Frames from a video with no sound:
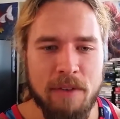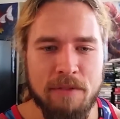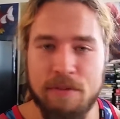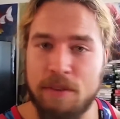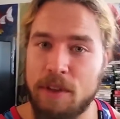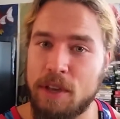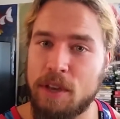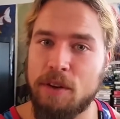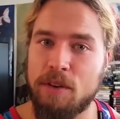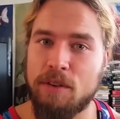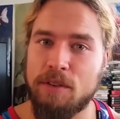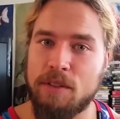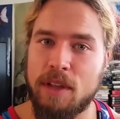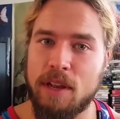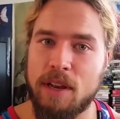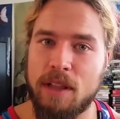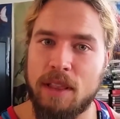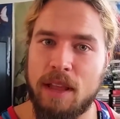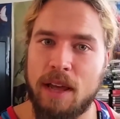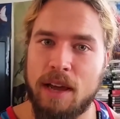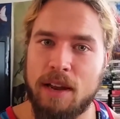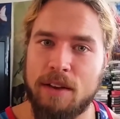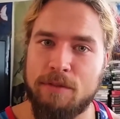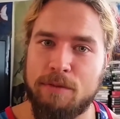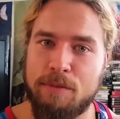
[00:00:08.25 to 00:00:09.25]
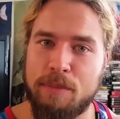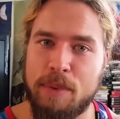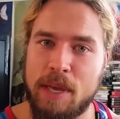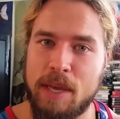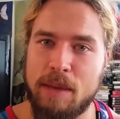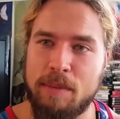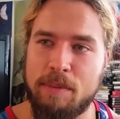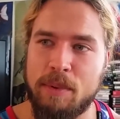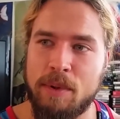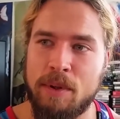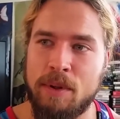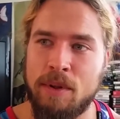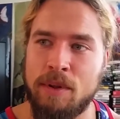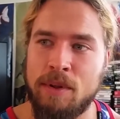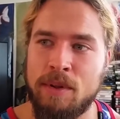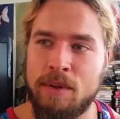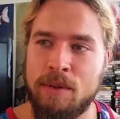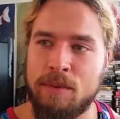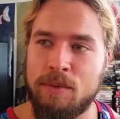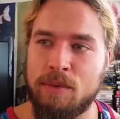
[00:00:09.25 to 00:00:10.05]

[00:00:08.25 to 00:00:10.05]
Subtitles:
figure that a lot of people,